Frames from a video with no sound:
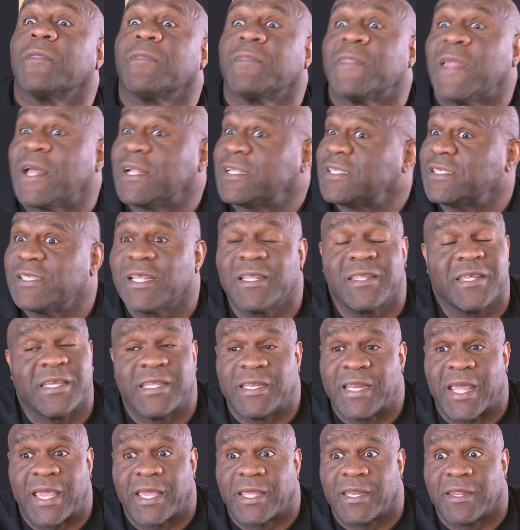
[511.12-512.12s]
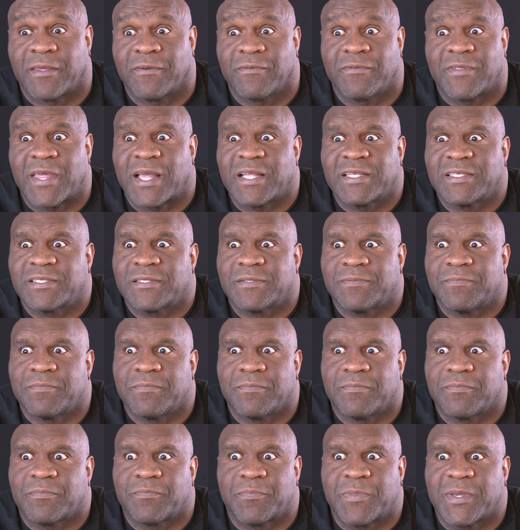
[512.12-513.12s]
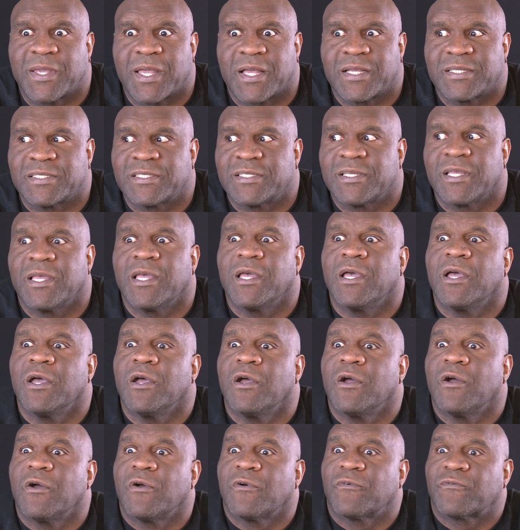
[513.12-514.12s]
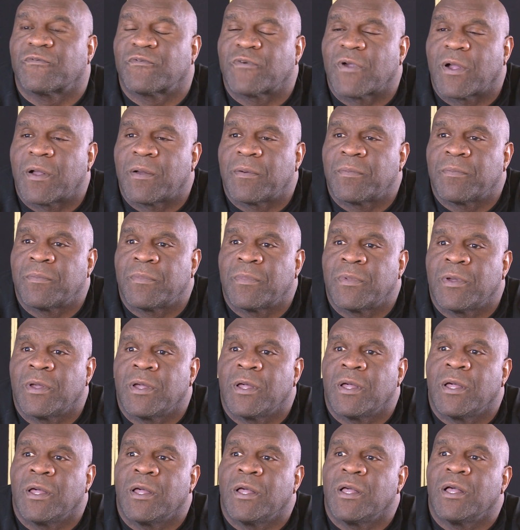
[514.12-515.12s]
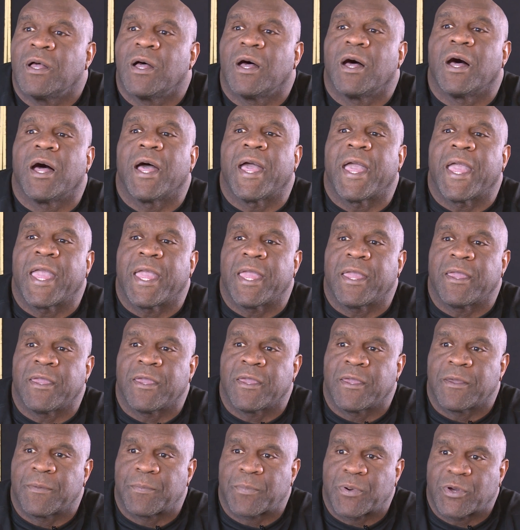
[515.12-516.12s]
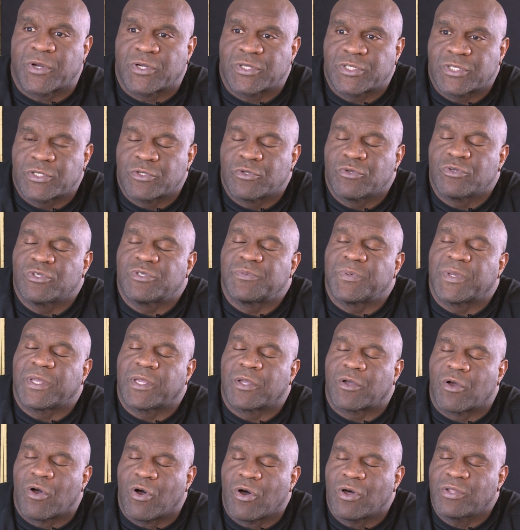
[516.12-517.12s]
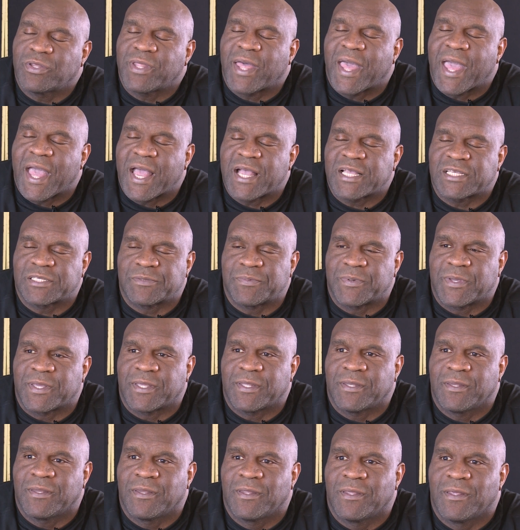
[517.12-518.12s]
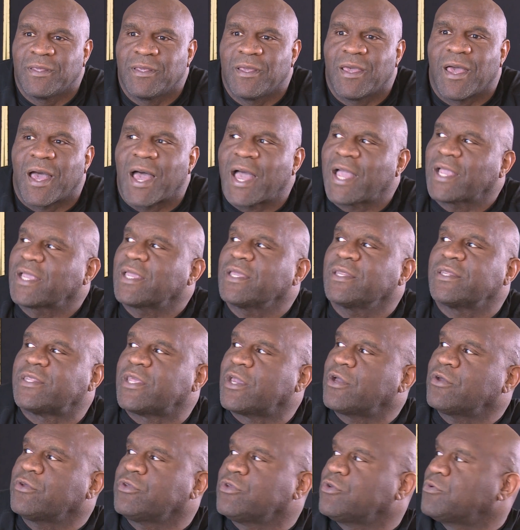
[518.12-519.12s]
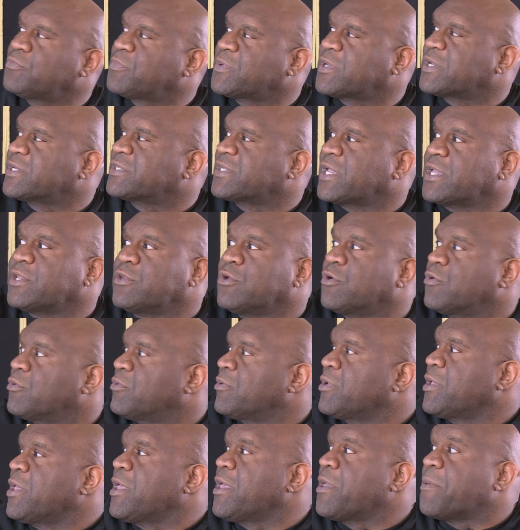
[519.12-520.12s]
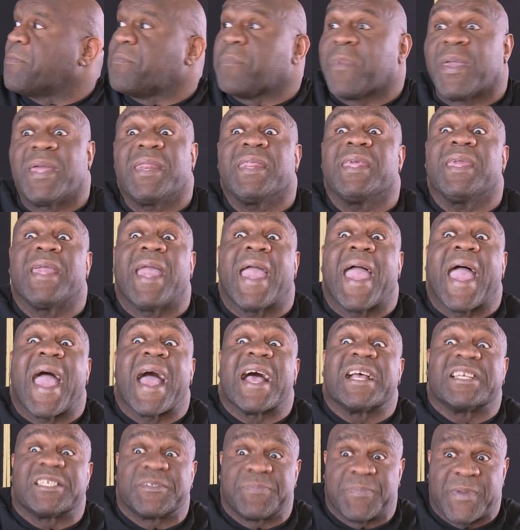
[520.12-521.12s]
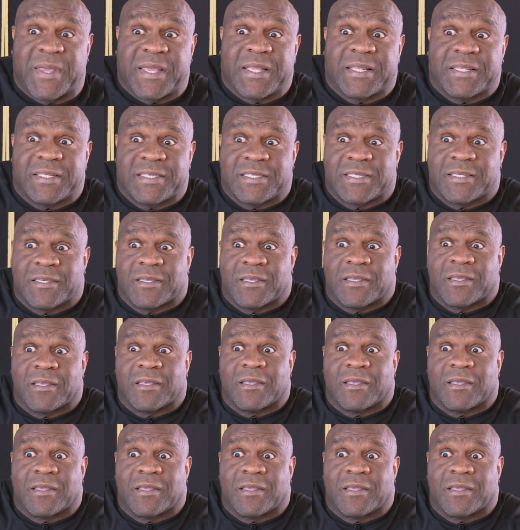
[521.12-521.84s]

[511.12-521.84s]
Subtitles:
That's nothing negative. That's because from a person who's being called a has-been, I can tell you because I know many has-beens